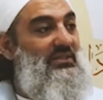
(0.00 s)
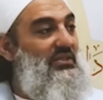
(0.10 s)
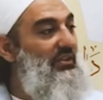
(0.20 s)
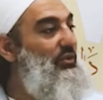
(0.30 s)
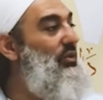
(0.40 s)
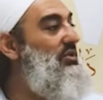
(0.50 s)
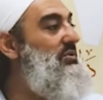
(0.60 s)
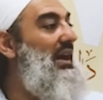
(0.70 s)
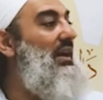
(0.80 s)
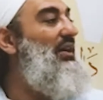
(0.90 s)
So of course
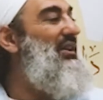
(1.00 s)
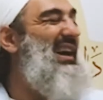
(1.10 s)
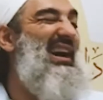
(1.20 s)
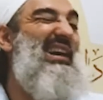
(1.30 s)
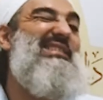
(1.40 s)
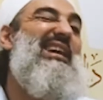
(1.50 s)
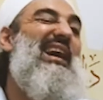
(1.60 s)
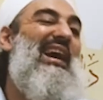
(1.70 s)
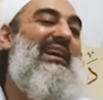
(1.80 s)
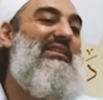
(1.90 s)
our own hearts,
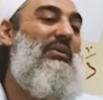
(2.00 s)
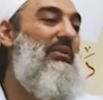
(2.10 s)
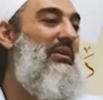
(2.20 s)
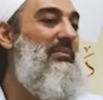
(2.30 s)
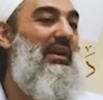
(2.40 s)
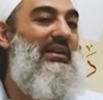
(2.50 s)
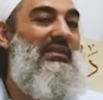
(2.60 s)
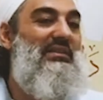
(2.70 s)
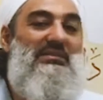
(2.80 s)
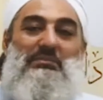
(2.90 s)
don't worry about
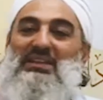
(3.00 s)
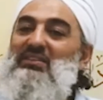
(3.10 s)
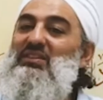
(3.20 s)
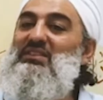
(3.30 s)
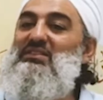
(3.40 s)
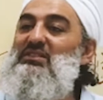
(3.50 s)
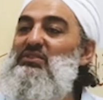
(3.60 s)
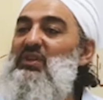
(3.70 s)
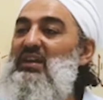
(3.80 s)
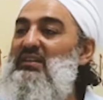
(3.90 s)
it. There's a million things to
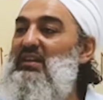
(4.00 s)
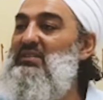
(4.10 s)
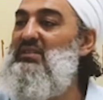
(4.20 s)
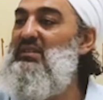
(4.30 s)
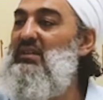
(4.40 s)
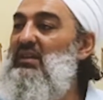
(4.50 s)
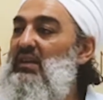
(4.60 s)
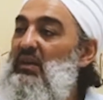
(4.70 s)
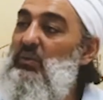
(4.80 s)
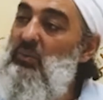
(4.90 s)
distract us.
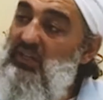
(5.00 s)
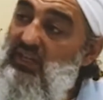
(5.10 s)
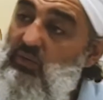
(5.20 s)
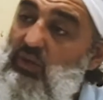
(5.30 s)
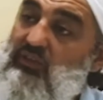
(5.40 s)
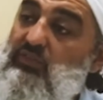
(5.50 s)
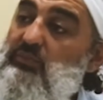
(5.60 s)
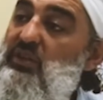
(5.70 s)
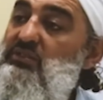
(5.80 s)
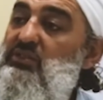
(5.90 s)
We want to get away
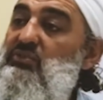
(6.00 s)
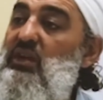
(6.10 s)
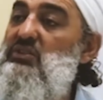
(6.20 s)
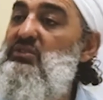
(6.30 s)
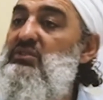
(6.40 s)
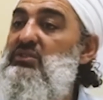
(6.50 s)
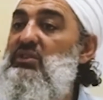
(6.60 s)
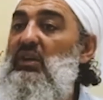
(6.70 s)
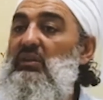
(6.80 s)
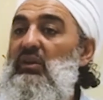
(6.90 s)
from those distractions,
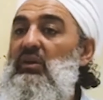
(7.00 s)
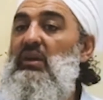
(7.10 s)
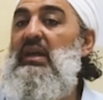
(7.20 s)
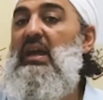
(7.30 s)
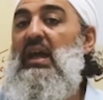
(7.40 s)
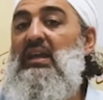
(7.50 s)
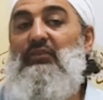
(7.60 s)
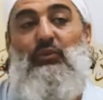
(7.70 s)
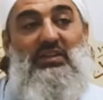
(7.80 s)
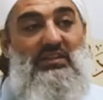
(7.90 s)
inshallah. And
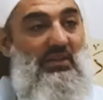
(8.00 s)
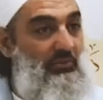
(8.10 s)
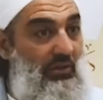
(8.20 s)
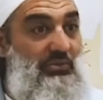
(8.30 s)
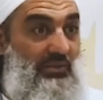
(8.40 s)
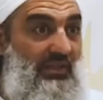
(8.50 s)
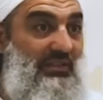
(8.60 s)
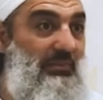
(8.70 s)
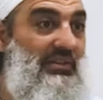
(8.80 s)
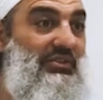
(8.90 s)
if we need, sometimes we need
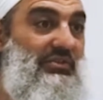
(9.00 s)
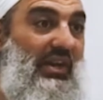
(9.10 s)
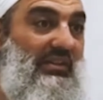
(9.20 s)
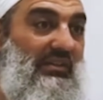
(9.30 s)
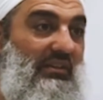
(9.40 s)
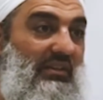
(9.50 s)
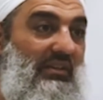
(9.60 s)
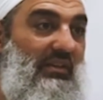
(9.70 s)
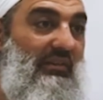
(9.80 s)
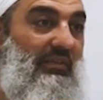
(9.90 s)
to be distracted.
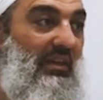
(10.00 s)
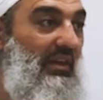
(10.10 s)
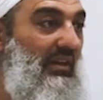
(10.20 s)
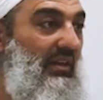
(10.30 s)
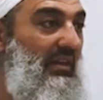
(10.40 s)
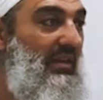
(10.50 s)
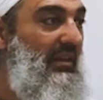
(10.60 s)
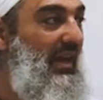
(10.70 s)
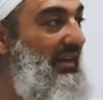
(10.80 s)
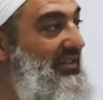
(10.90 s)
Yeah?
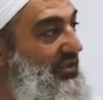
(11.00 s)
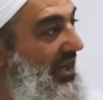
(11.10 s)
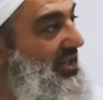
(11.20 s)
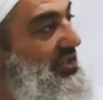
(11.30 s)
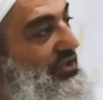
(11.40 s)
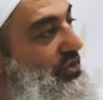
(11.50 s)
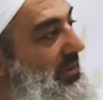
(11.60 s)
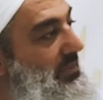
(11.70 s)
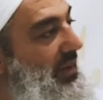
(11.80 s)
Our distractions should be